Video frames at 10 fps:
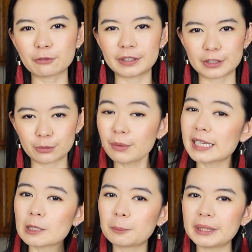for this
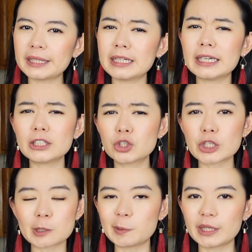recipe is
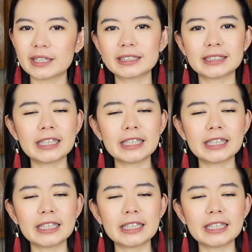just because